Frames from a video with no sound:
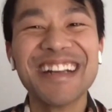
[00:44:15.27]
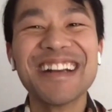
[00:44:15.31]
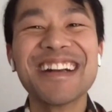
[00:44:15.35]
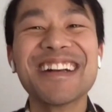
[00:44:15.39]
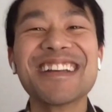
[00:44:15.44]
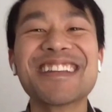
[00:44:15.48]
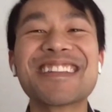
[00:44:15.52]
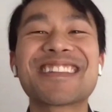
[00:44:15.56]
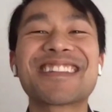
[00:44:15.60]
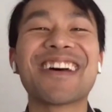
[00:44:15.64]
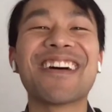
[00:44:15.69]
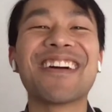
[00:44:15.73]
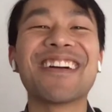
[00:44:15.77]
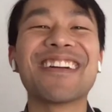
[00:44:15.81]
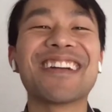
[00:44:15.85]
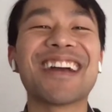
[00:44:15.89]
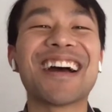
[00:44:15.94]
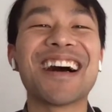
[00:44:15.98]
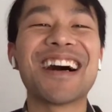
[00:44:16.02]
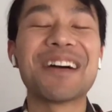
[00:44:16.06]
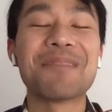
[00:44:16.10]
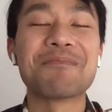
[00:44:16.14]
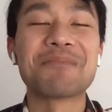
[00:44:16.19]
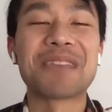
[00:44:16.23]
Turn to
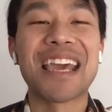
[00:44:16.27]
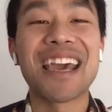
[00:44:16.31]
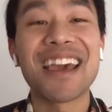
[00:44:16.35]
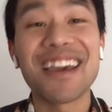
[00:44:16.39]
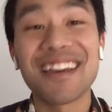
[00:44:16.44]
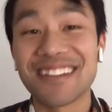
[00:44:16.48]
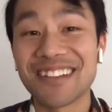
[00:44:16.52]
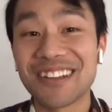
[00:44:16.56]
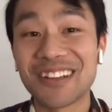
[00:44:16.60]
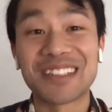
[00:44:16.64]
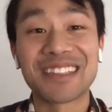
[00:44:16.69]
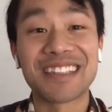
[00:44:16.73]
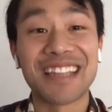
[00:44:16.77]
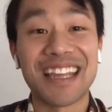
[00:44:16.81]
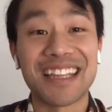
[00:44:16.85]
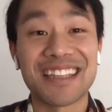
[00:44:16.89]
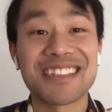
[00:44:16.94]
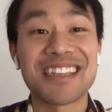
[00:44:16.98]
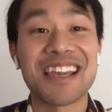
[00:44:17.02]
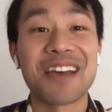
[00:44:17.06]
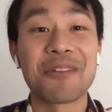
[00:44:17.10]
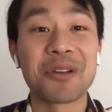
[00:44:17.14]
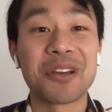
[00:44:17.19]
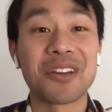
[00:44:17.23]
Duncan. So, yeah, look,
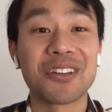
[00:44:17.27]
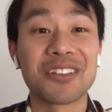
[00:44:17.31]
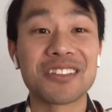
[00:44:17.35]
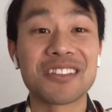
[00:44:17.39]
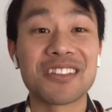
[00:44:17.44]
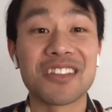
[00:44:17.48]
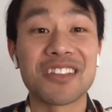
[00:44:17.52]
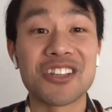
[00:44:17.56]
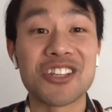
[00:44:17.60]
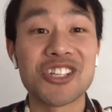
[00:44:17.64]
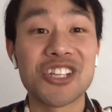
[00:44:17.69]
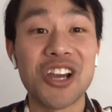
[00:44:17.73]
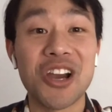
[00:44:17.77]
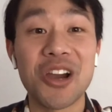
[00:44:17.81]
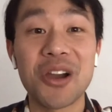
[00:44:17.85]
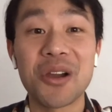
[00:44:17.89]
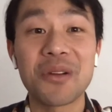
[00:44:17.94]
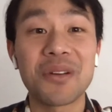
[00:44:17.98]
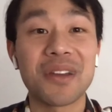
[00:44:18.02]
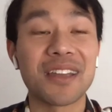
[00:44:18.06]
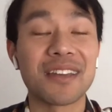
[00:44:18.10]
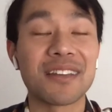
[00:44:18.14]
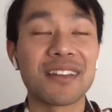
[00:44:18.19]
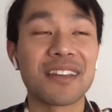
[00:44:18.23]
that's how we got into the
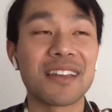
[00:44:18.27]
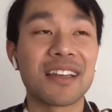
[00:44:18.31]
show.